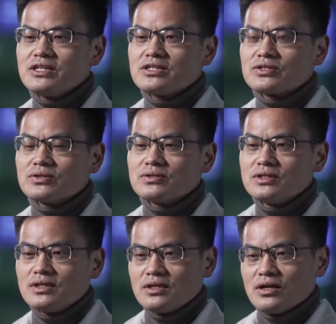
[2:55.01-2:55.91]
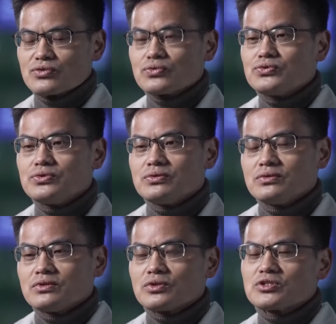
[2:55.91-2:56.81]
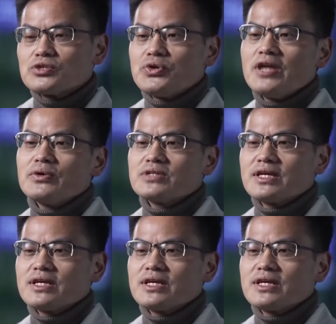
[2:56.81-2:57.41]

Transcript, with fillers: shared throughout the entire process.